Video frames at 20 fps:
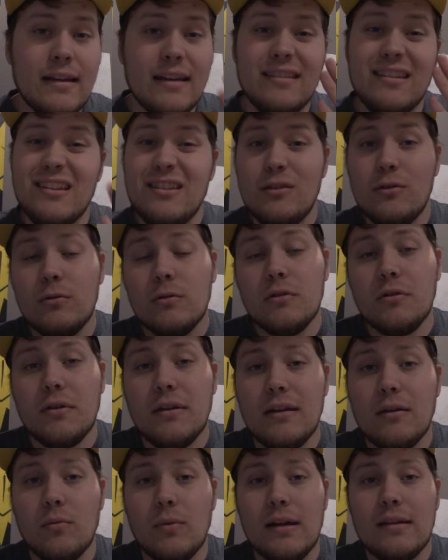I did do a
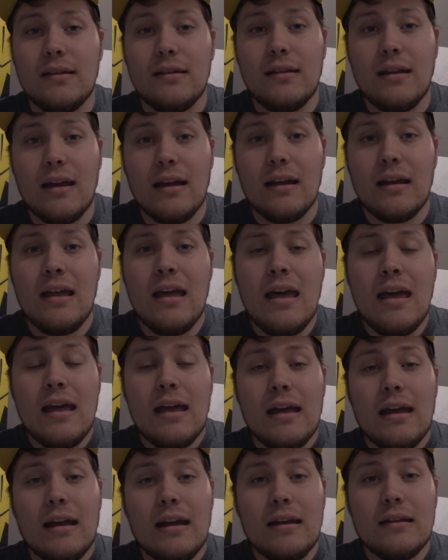Lugia raid today,
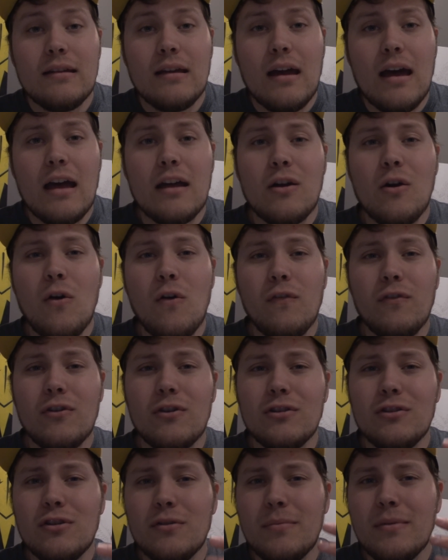and I go over
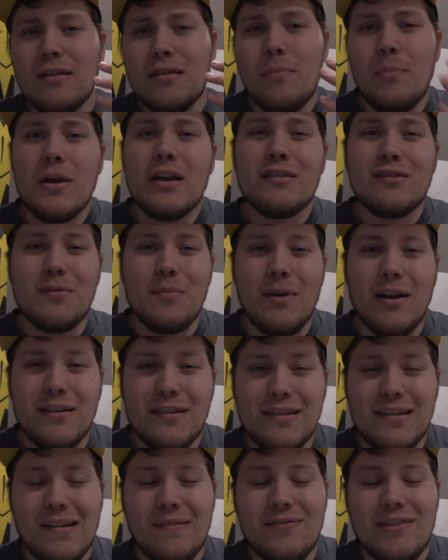a little bit of the Pixelmon
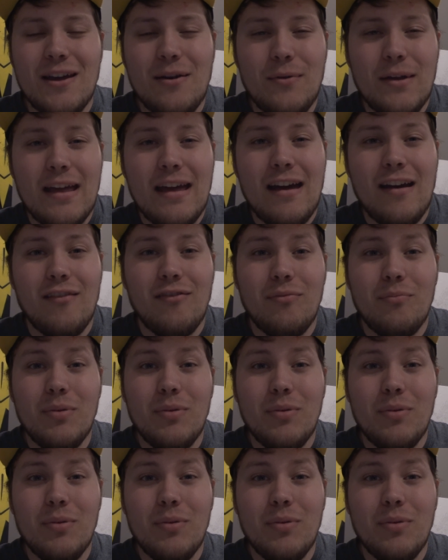stuff that we have.